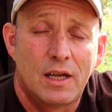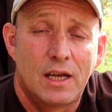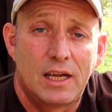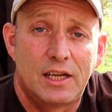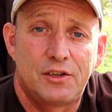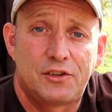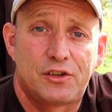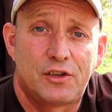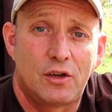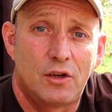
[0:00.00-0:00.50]

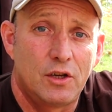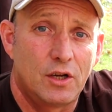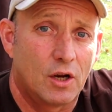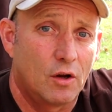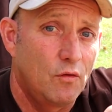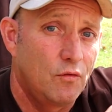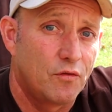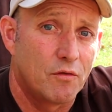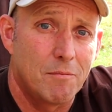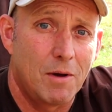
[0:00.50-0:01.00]
and you know,
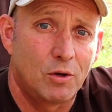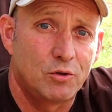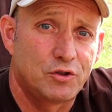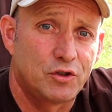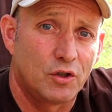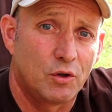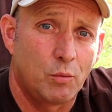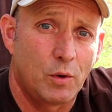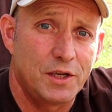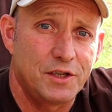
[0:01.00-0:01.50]
for most
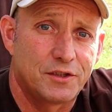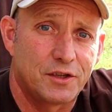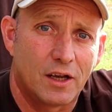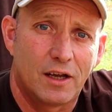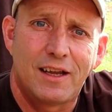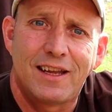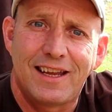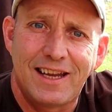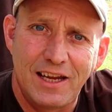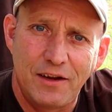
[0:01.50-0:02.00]
of the
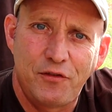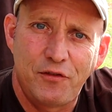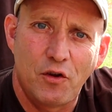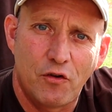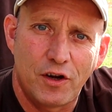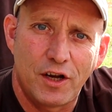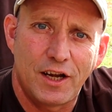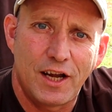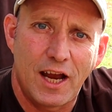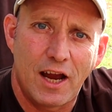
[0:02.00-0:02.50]
winter. If
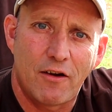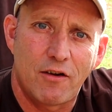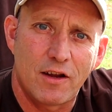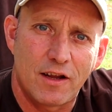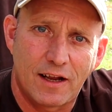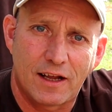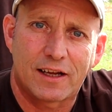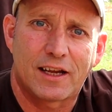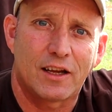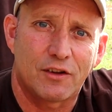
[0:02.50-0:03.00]
you're in an
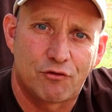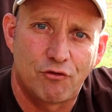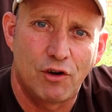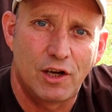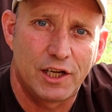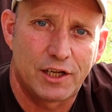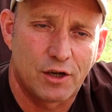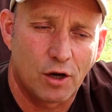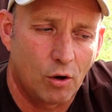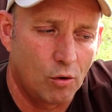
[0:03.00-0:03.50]
area that gets
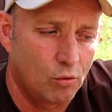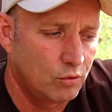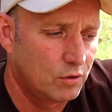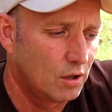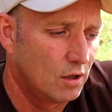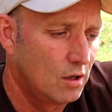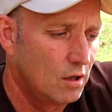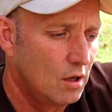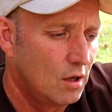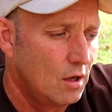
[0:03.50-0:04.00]
really cold,
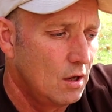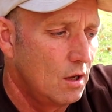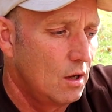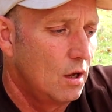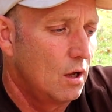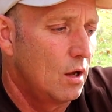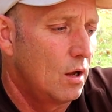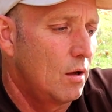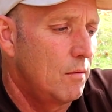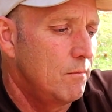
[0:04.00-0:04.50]

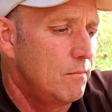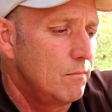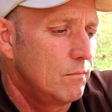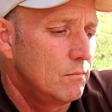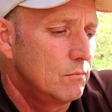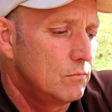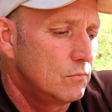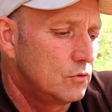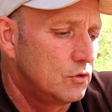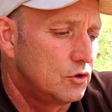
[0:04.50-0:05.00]

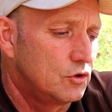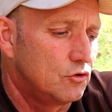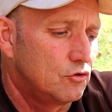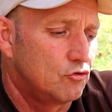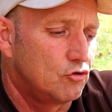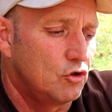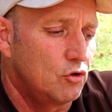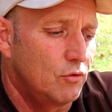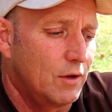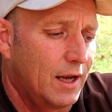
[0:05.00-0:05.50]

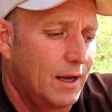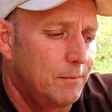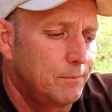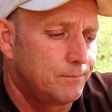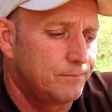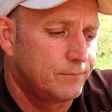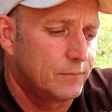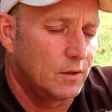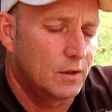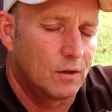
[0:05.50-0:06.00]
do that.
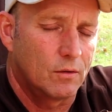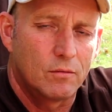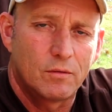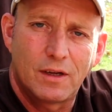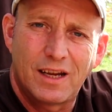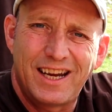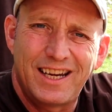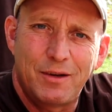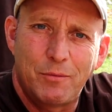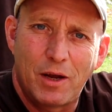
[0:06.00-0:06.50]
You know,
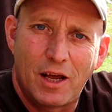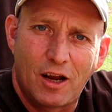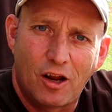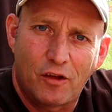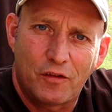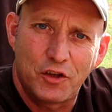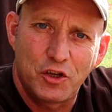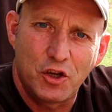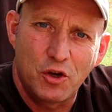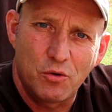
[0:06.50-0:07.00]
anywhere
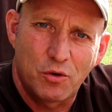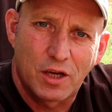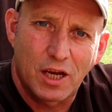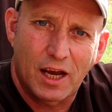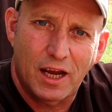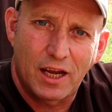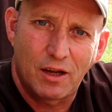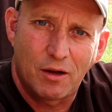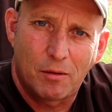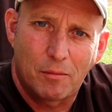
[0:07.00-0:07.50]
like the
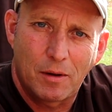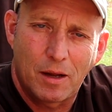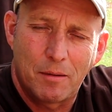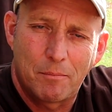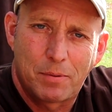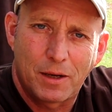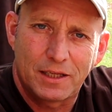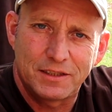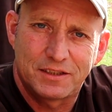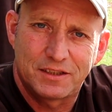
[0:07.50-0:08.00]
UK and
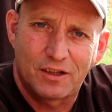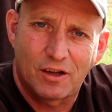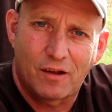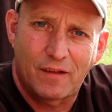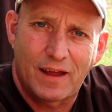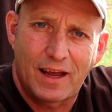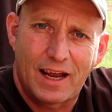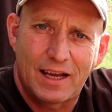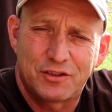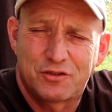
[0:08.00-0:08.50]
places like
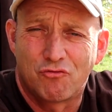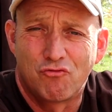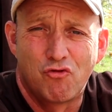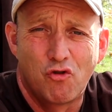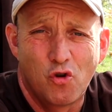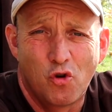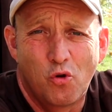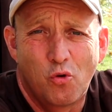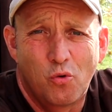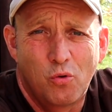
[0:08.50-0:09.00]
that, as a
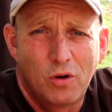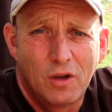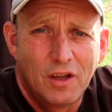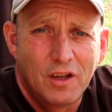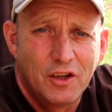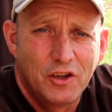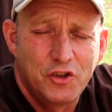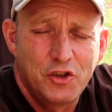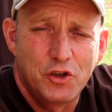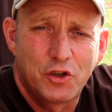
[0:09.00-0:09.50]
rule,
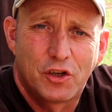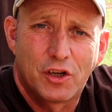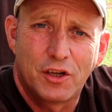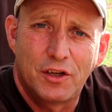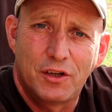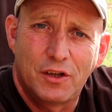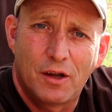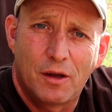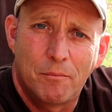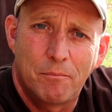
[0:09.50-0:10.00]
you
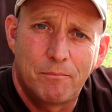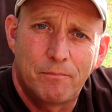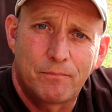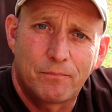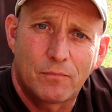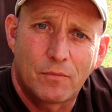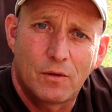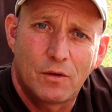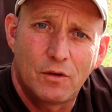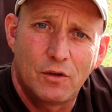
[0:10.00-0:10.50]
can
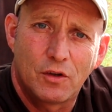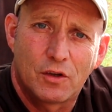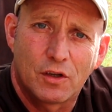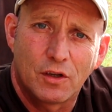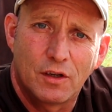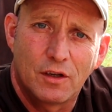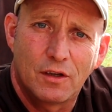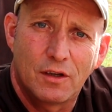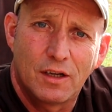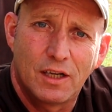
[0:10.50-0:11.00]

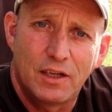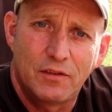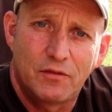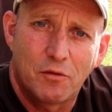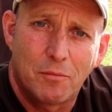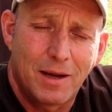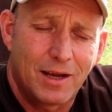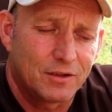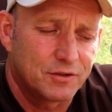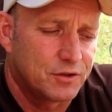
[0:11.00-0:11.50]
leave
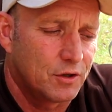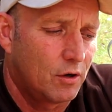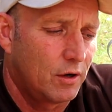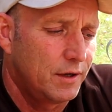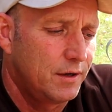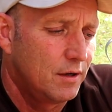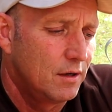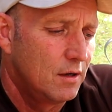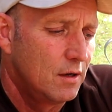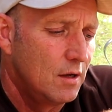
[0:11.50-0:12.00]
them
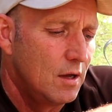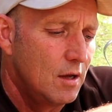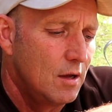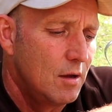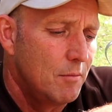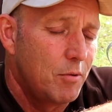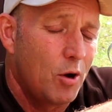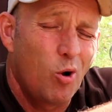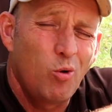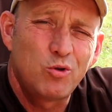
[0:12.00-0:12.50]
outside.
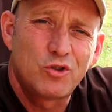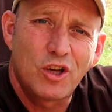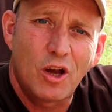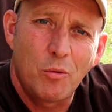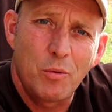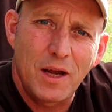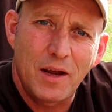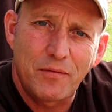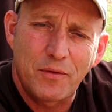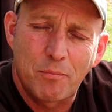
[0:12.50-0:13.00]
But also
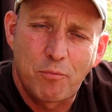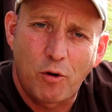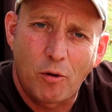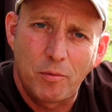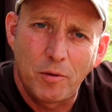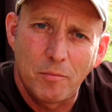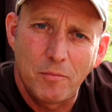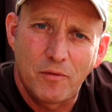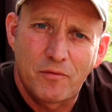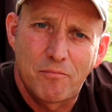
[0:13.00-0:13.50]
we have the
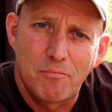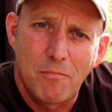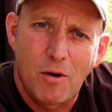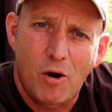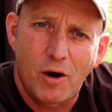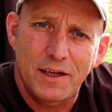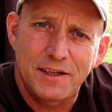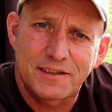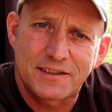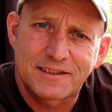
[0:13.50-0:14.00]
problem of
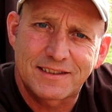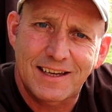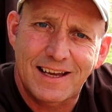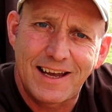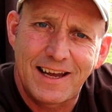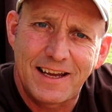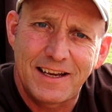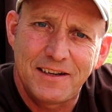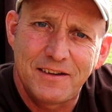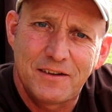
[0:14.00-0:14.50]
mice
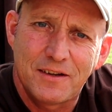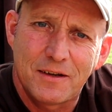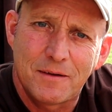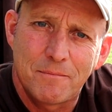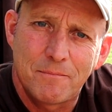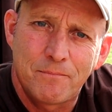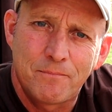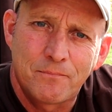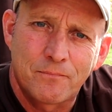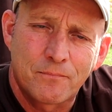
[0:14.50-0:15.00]

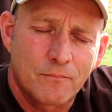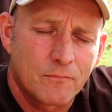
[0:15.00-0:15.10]
and